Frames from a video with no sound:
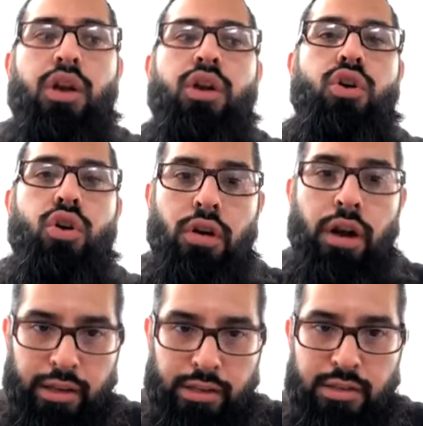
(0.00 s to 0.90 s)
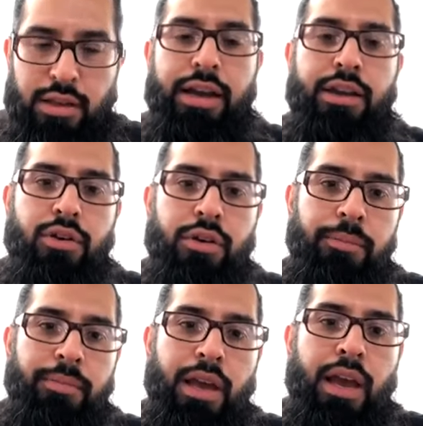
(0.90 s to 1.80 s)
Correct. I agree.
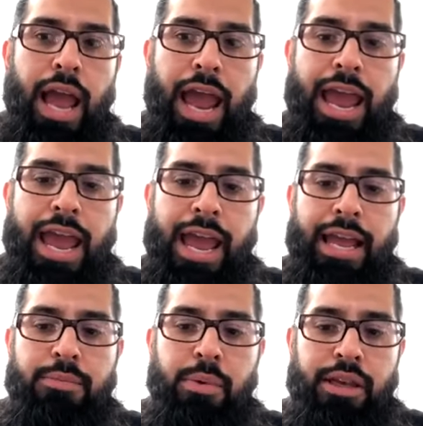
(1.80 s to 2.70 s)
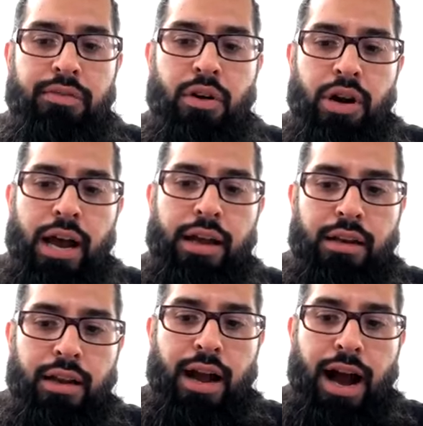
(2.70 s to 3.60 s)
Yeah. And yeah. believe it or not,
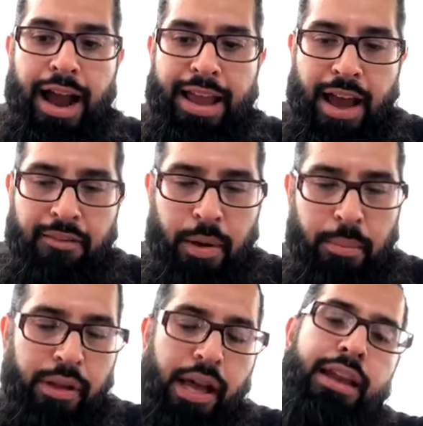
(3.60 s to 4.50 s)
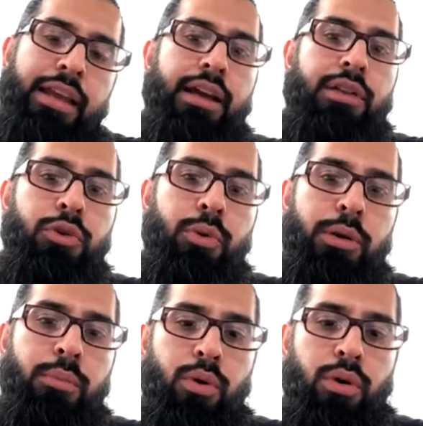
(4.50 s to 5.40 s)
I have been planning on doing
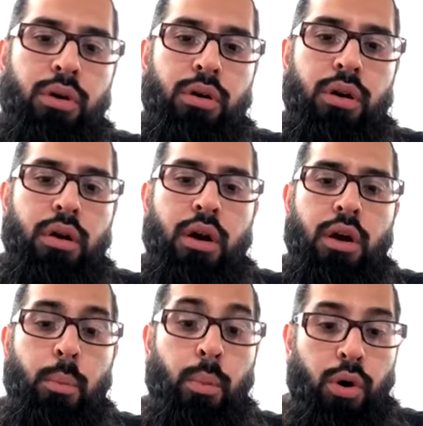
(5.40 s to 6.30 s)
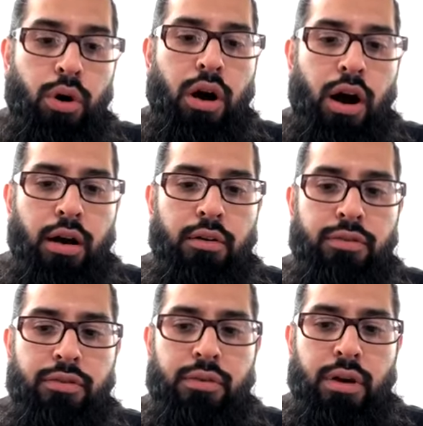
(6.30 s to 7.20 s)
more, more of
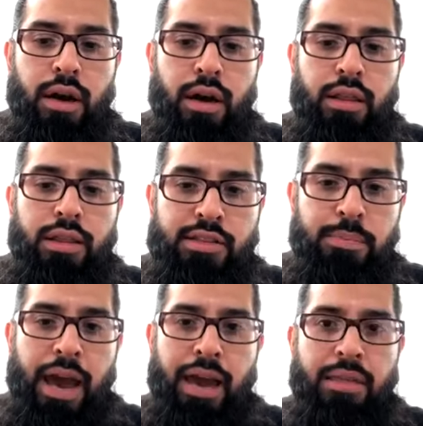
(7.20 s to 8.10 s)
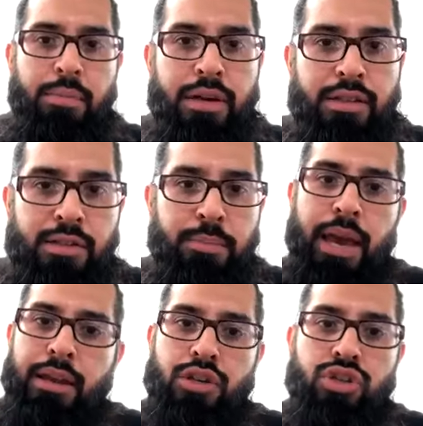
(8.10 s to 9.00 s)
this path, but in
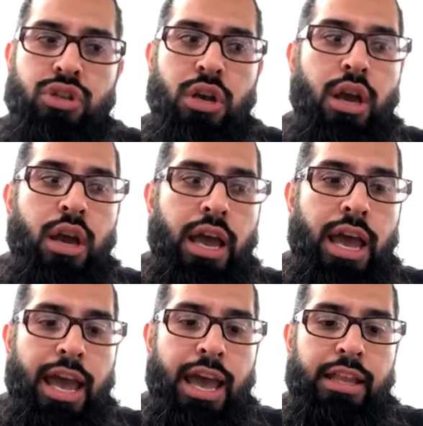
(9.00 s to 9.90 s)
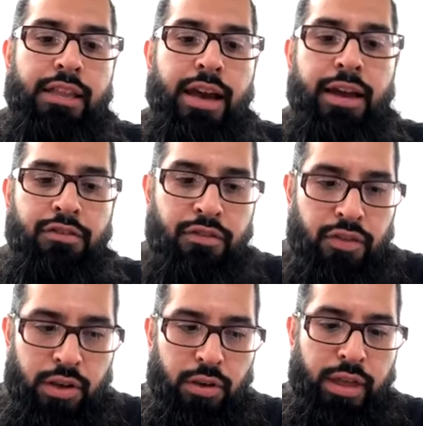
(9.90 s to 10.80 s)
Spanish and I
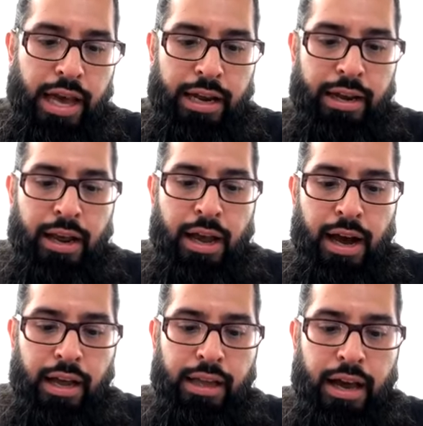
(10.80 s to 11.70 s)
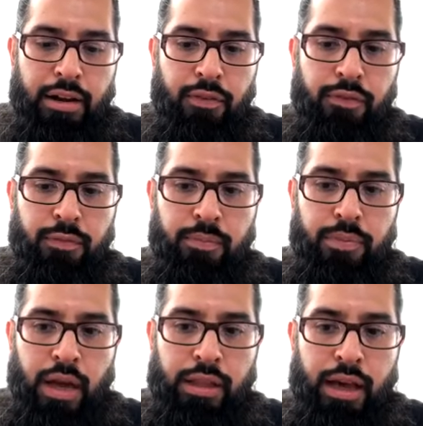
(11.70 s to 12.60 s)
feel that a lot of
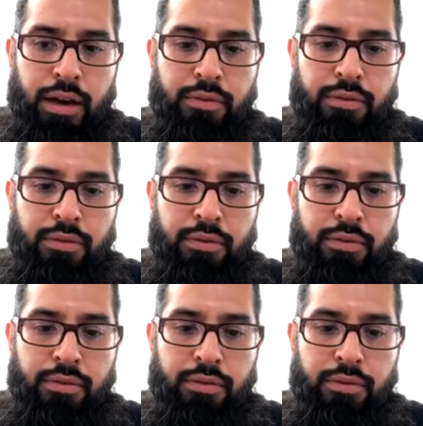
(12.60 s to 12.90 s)
a lot of